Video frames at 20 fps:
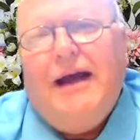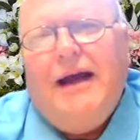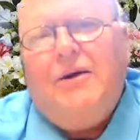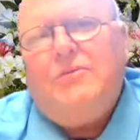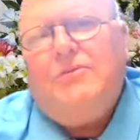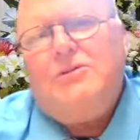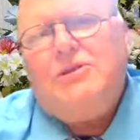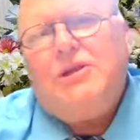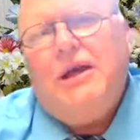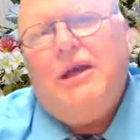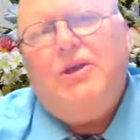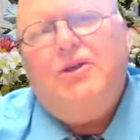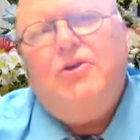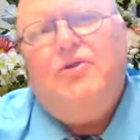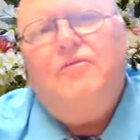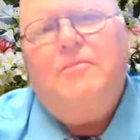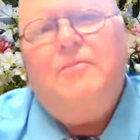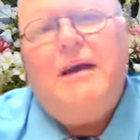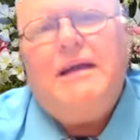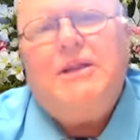I want to say
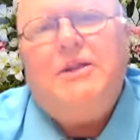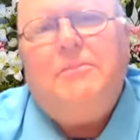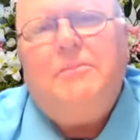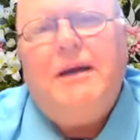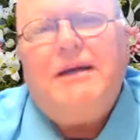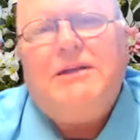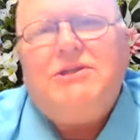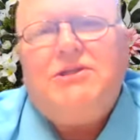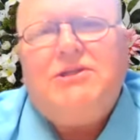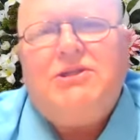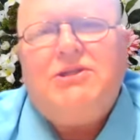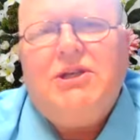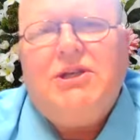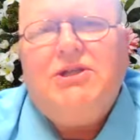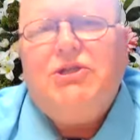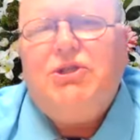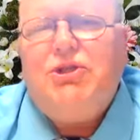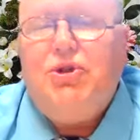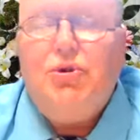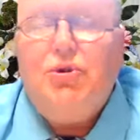you've made the best
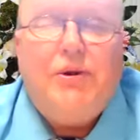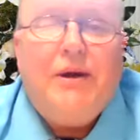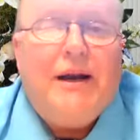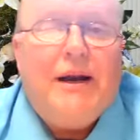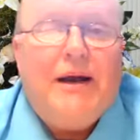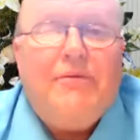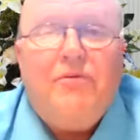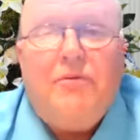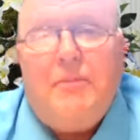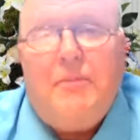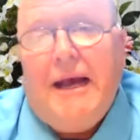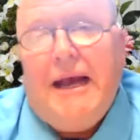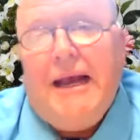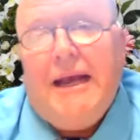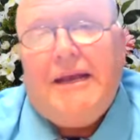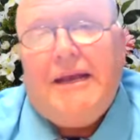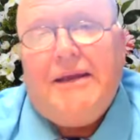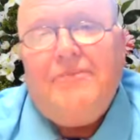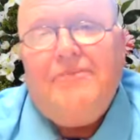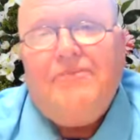decision you could ever
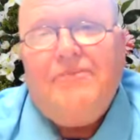make.